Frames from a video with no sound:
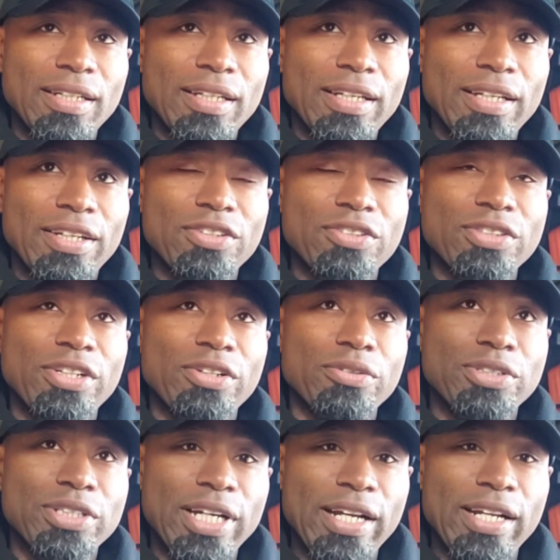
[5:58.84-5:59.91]
It's
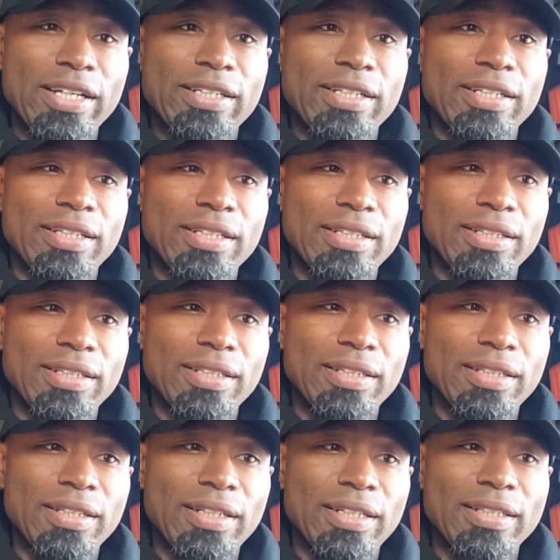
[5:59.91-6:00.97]
energetic.
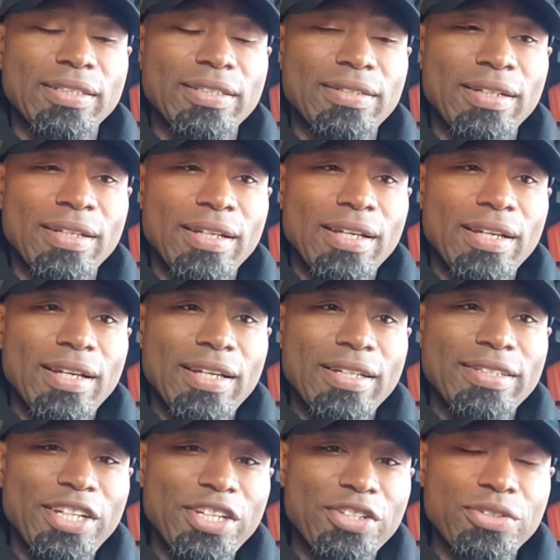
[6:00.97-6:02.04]
It
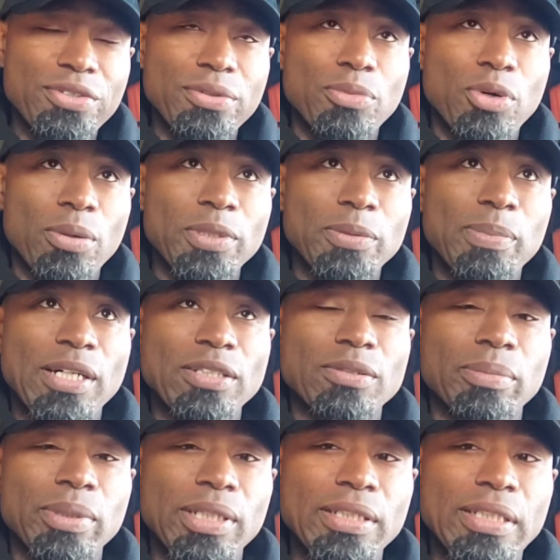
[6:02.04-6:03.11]
teaches you more
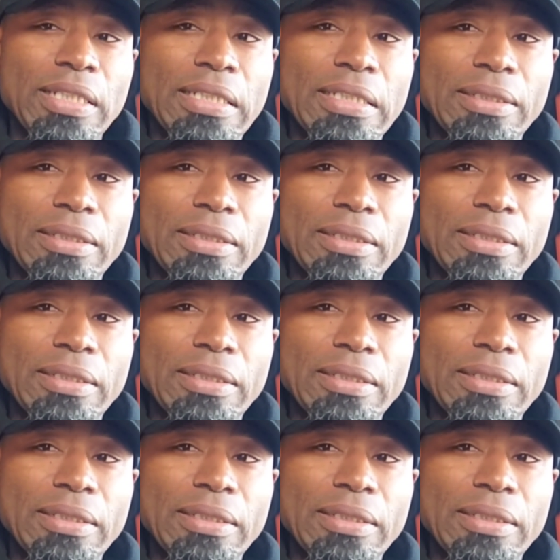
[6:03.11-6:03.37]
responsibility